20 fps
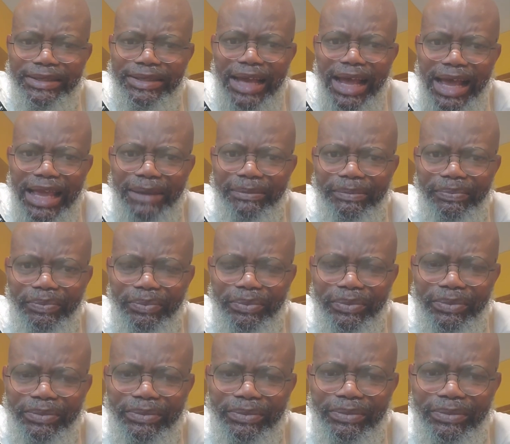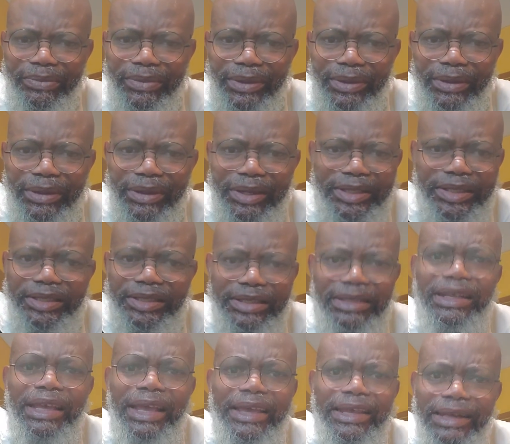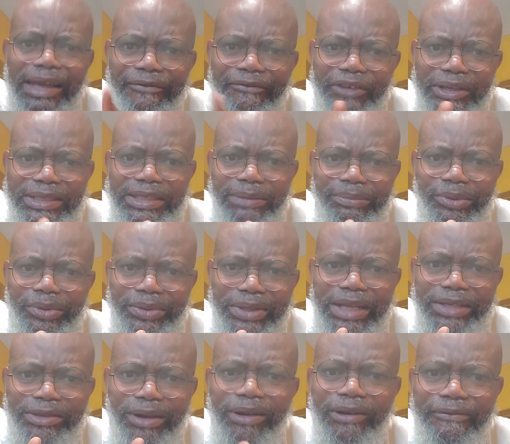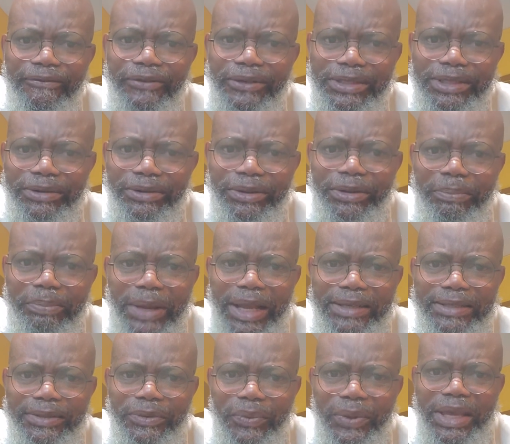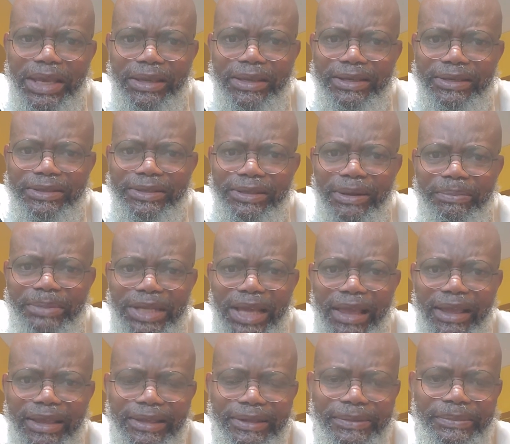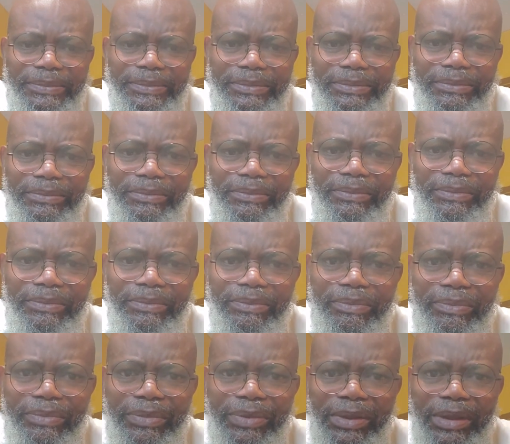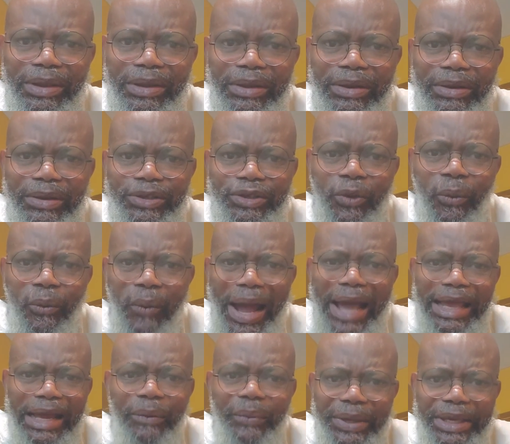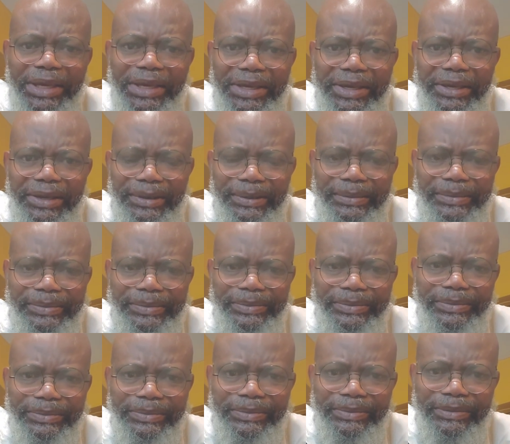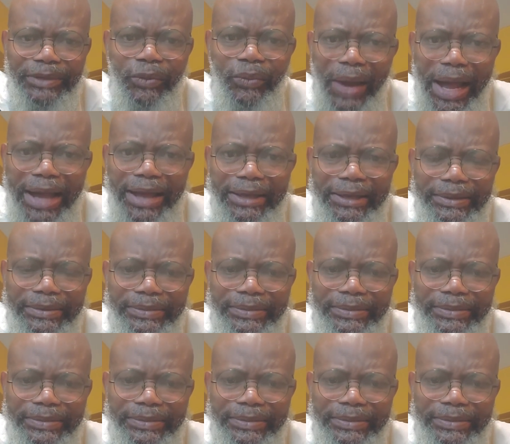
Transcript: time. It is inevitable that all of us are going to pass away someday. So why are we here? Why?